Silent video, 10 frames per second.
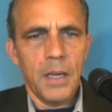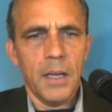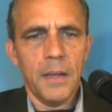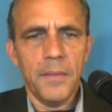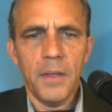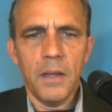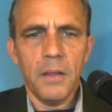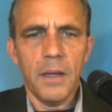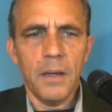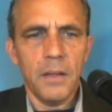And then
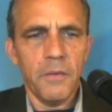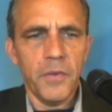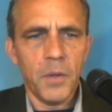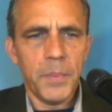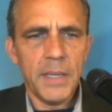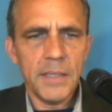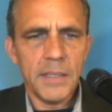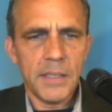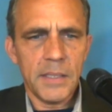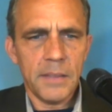uh, the
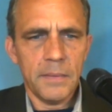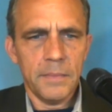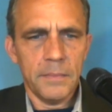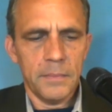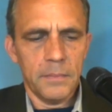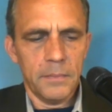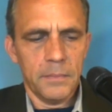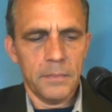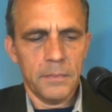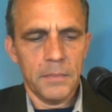Philippines
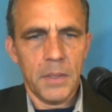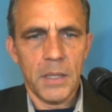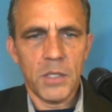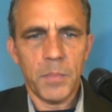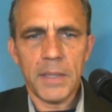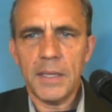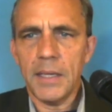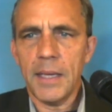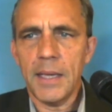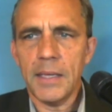expecting
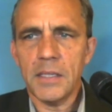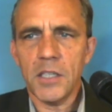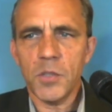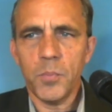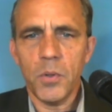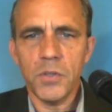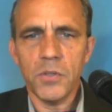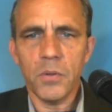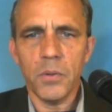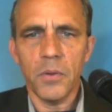a 6.0
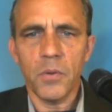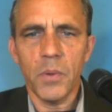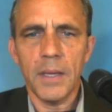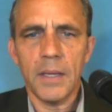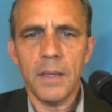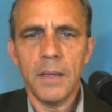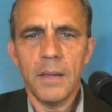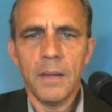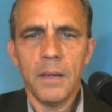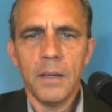earthquake
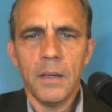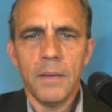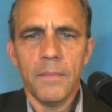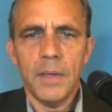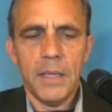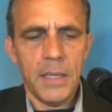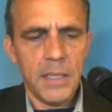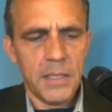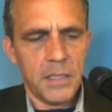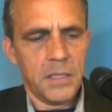
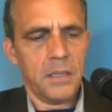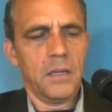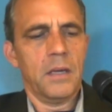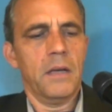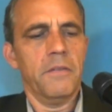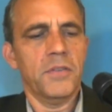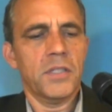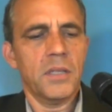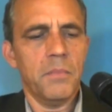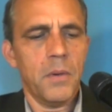east of
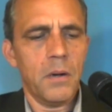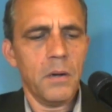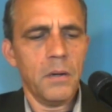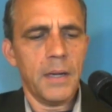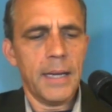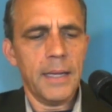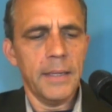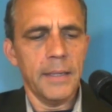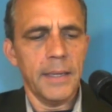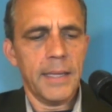Samar
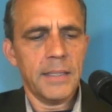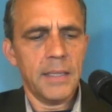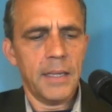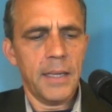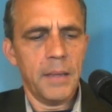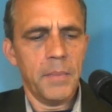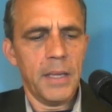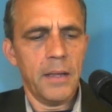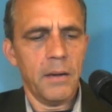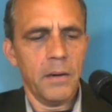Island, S A M
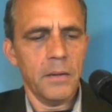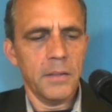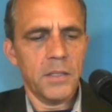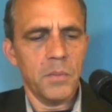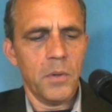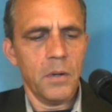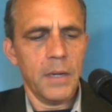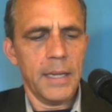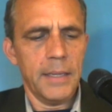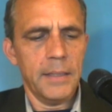A R, Samar
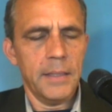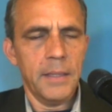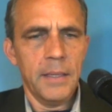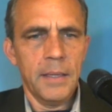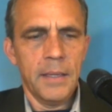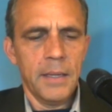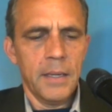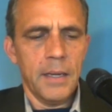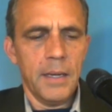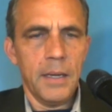Island
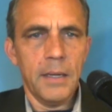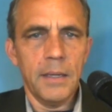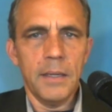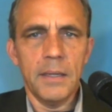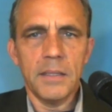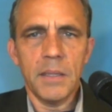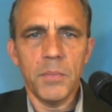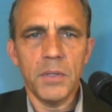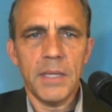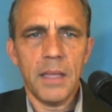on
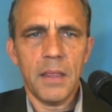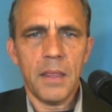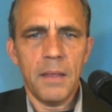December 10th.